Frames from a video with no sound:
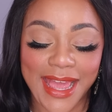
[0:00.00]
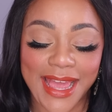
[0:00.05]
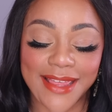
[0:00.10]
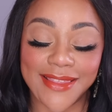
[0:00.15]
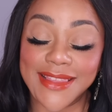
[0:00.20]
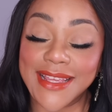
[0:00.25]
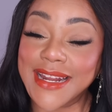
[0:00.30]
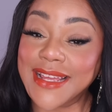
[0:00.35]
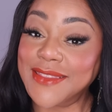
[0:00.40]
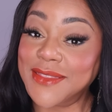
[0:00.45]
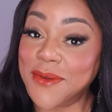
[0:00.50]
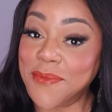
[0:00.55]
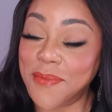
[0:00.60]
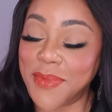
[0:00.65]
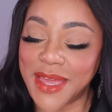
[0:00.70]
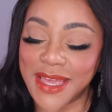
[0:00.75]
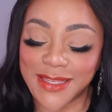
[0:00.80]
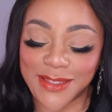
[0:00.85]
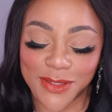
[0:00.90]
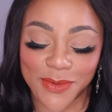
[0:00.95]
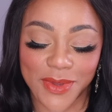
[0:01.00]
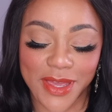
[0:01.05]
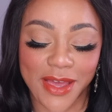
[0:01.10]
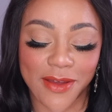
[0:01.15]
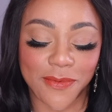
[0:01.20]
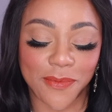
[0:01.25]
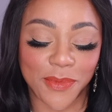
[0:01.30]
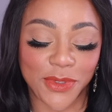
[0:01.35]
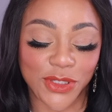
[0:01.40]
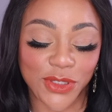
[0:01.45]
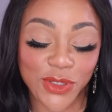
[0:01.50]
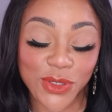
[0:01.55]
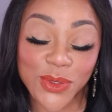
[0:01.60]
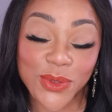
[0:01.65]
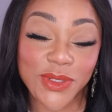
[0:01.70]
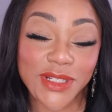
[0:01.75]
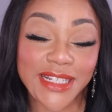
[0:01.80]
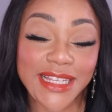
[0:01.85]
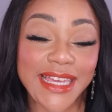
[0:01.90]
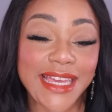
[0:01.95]
And then at the base, we have
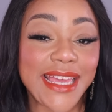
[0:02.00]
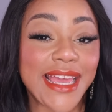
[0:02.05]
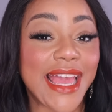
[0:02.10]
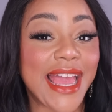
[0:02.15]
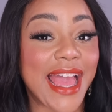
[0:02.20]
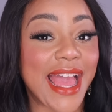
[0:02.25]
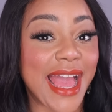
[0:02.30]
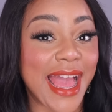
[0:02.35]
patchouli,